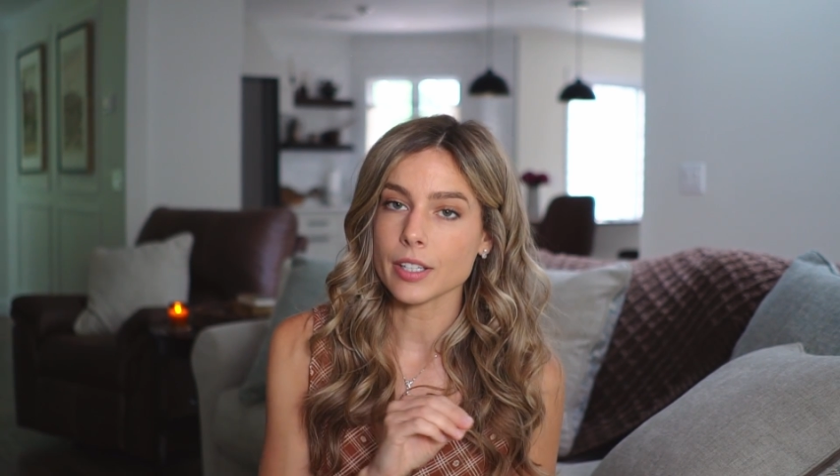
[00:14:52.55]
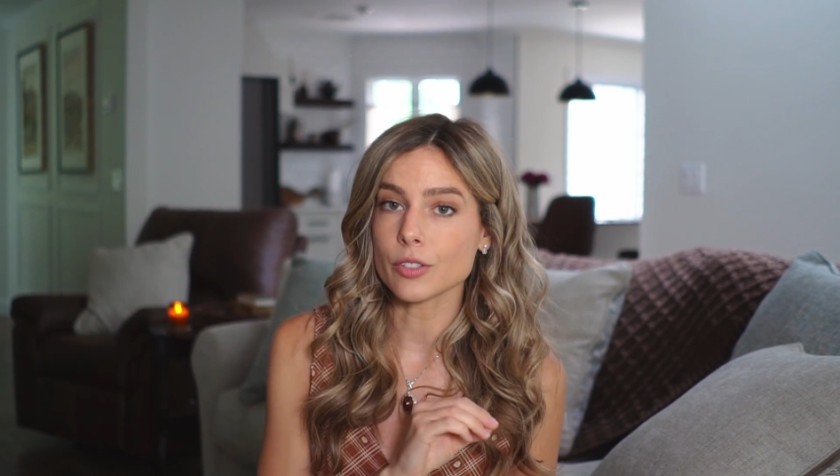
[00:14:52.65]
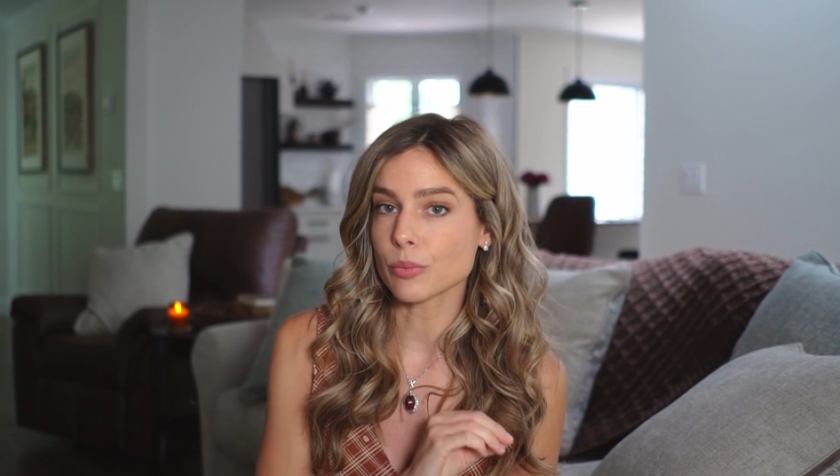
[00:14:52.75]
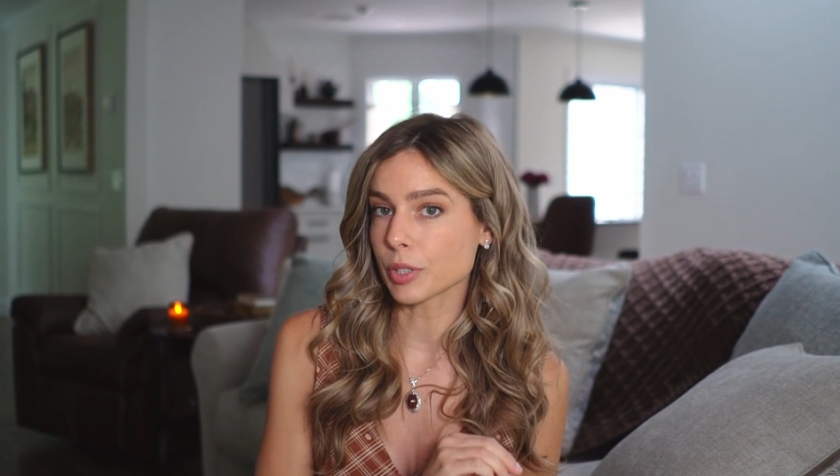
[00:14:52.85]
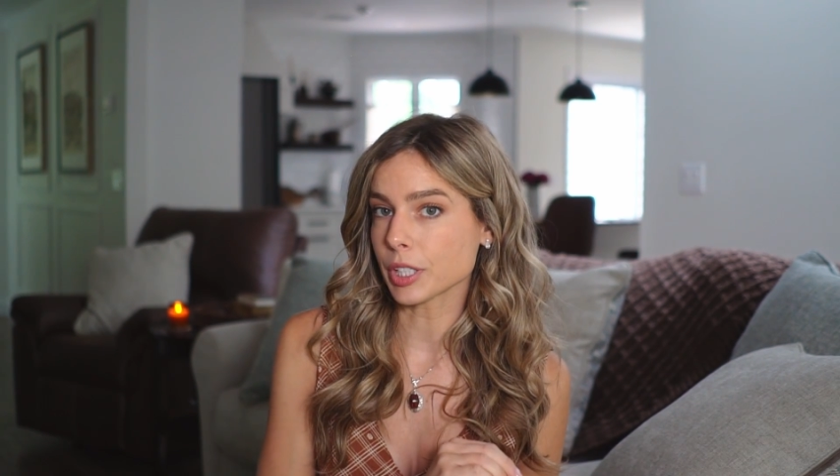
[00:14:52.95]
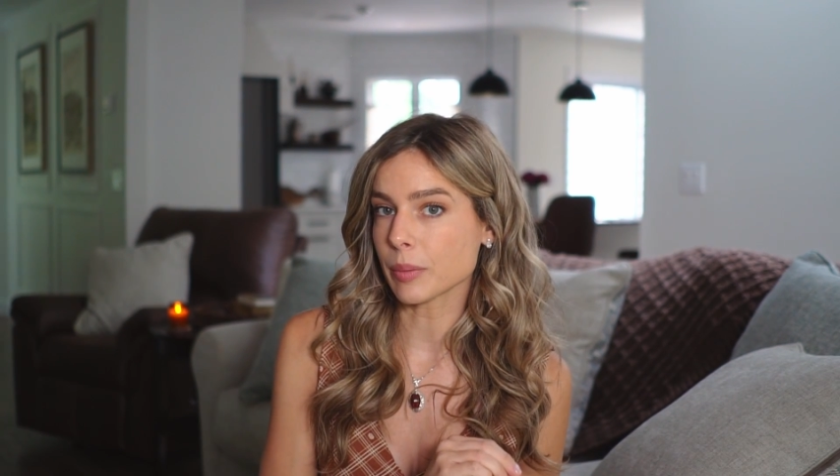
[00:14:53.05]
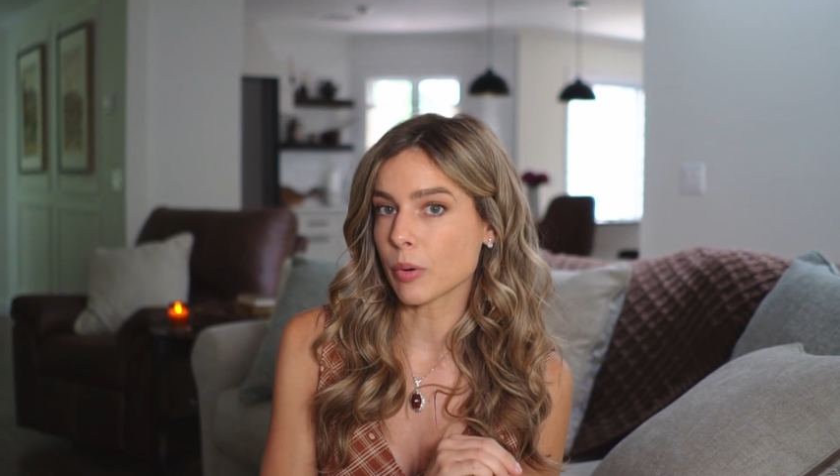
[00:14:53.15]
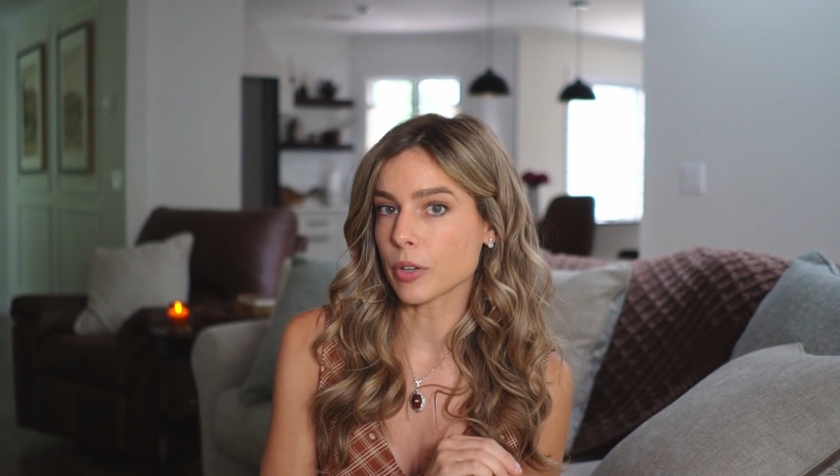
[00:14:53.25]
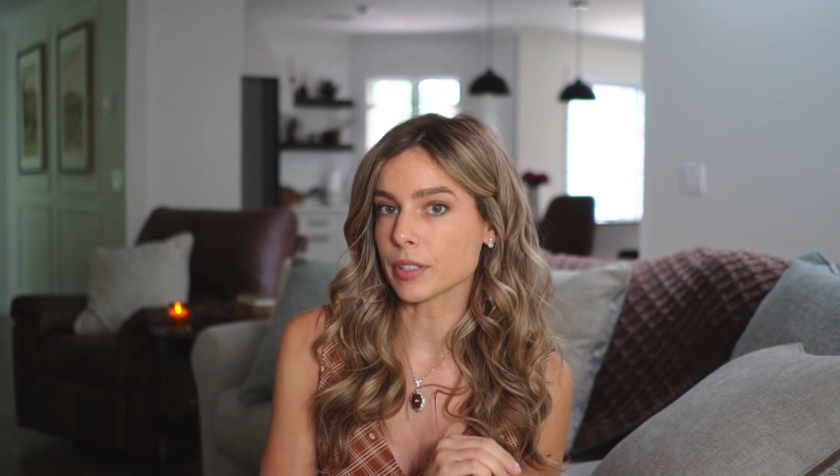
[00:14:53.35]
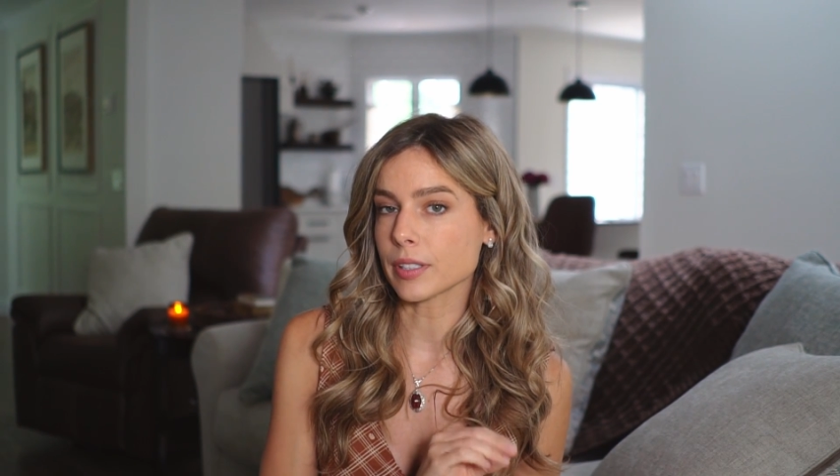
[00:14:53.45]
is really
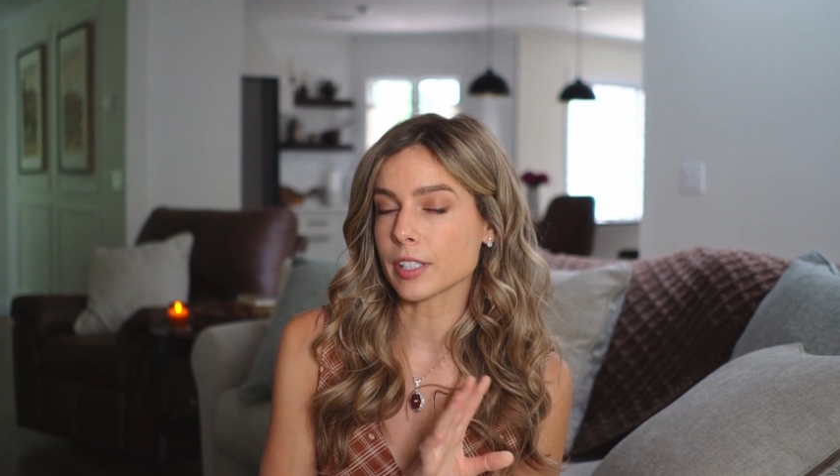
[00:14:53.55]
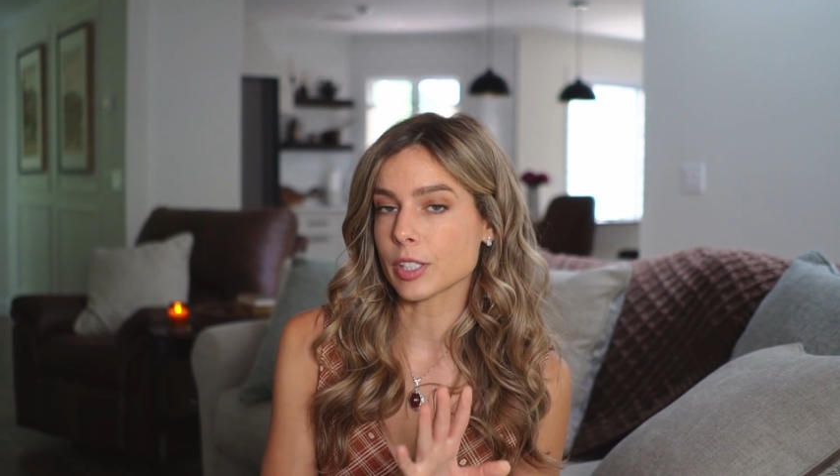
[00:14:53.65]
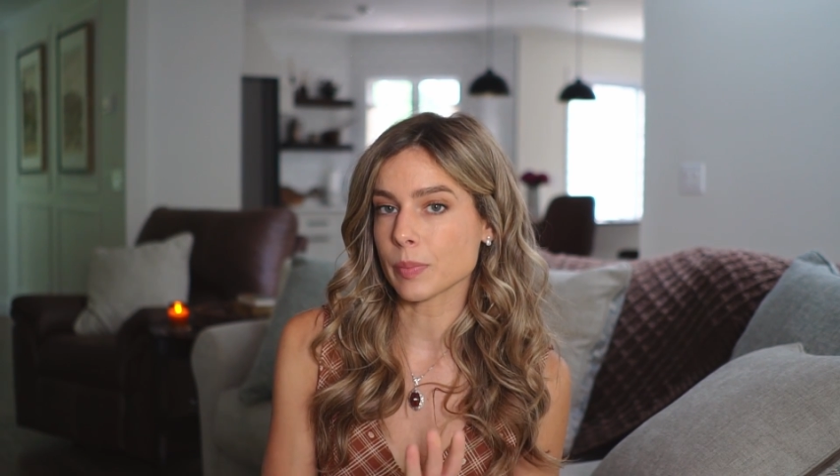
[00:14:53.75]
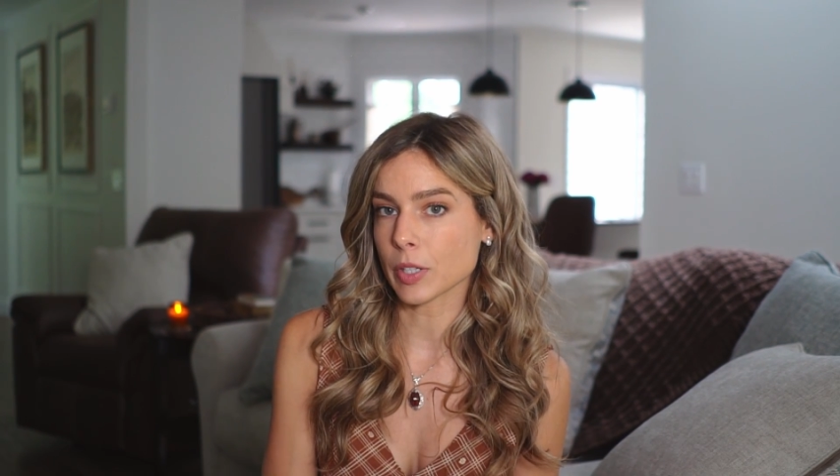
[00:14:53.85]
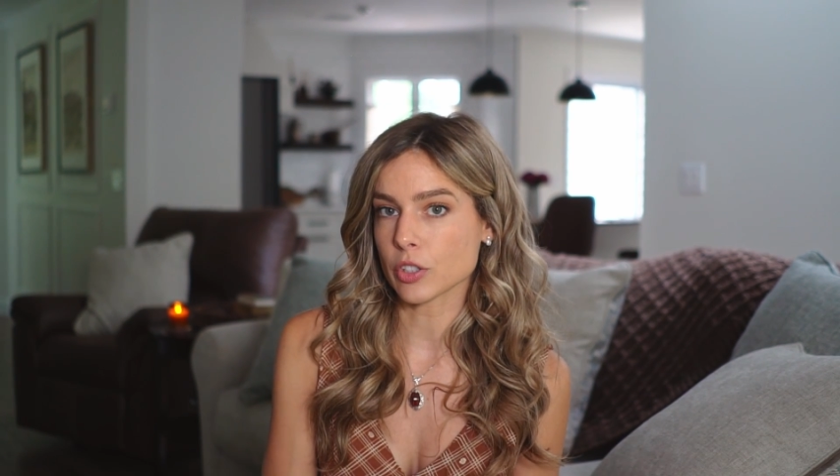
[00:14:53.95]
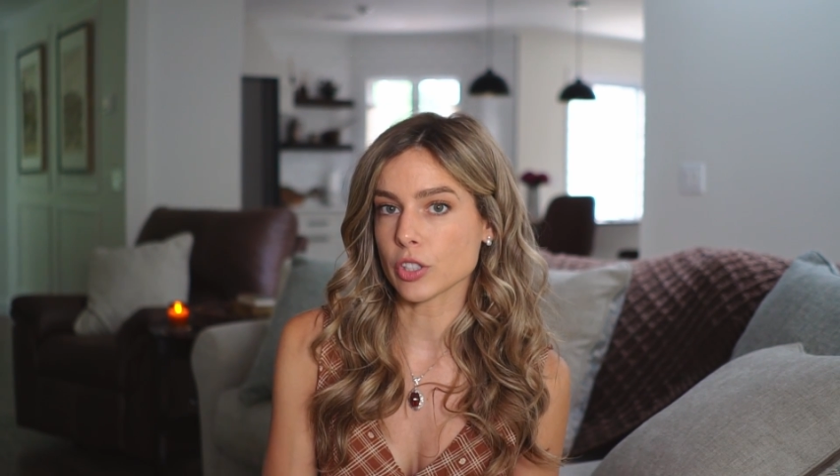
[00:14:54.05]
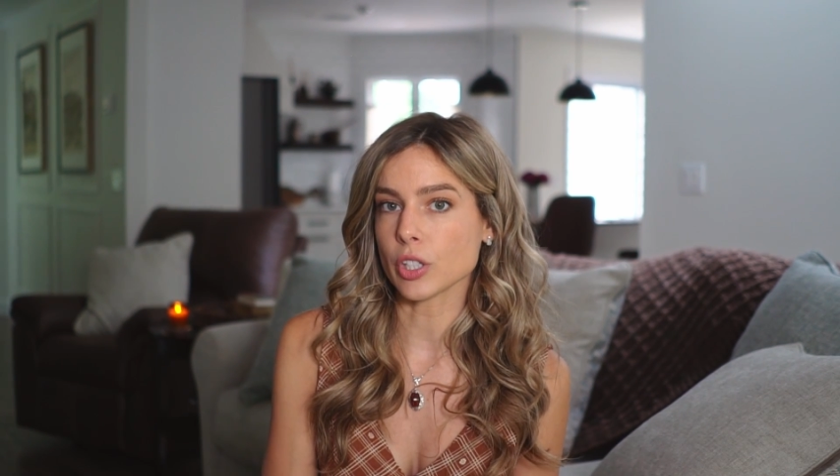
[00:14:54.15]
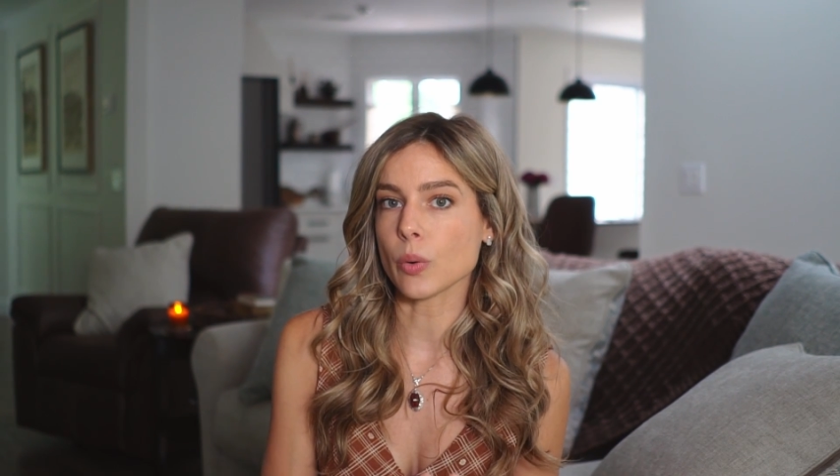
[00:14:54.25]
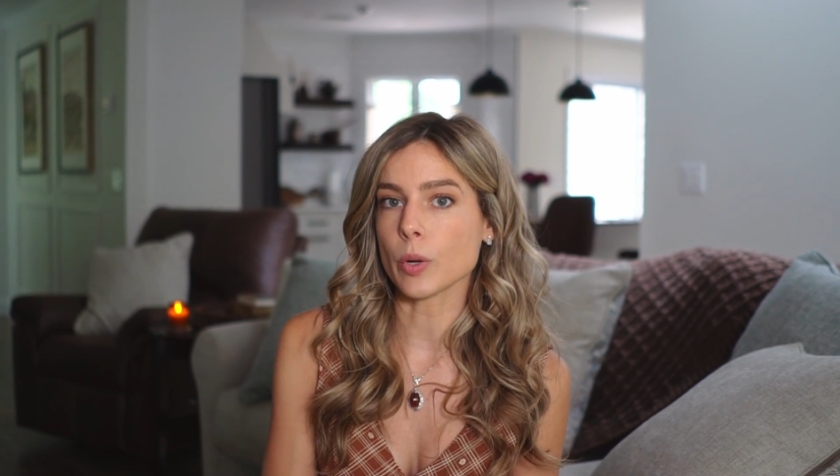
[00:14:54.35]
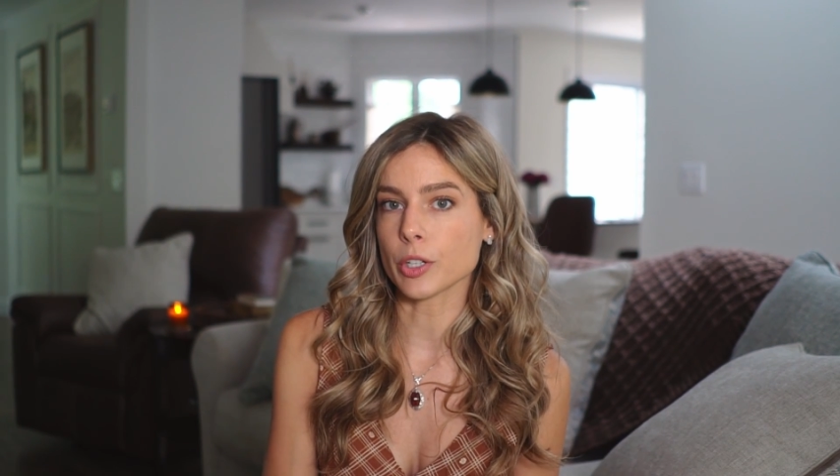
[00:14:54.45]
important, especially